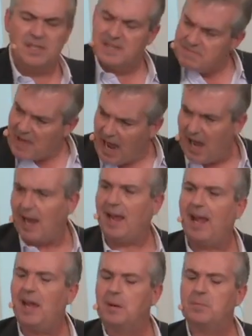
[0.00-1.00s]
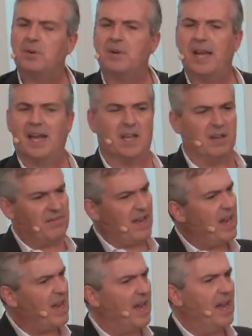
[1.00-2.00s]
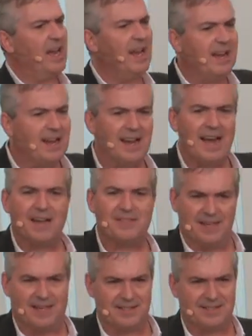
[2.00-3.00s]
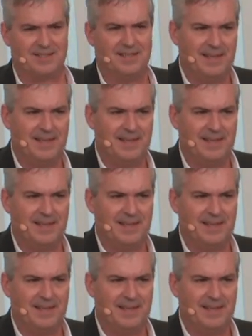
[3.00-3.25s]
I am creative. I got this.